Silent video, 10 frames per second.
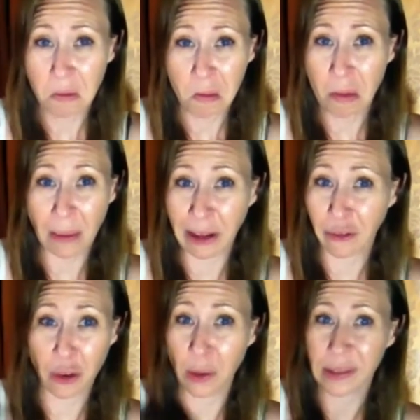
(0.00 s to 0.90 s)
Maybe
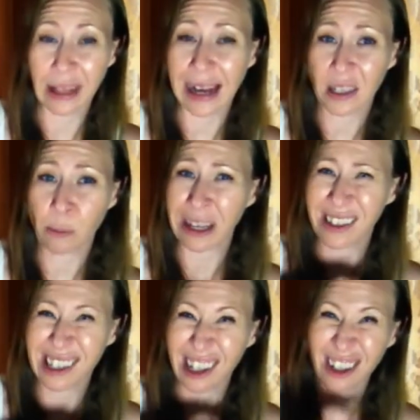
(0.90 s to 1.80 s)
for those last bits
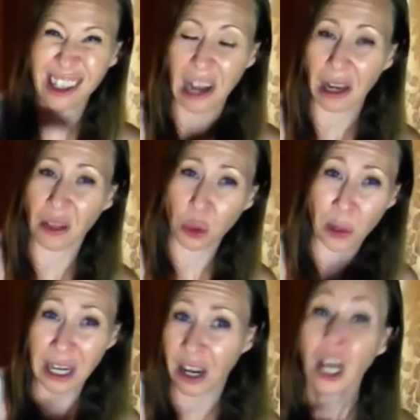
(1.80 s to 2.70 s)
still stuck in
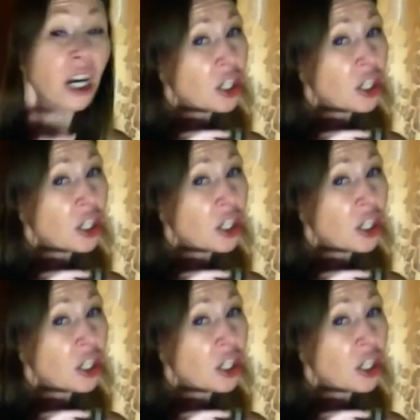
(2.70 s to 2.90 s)
3D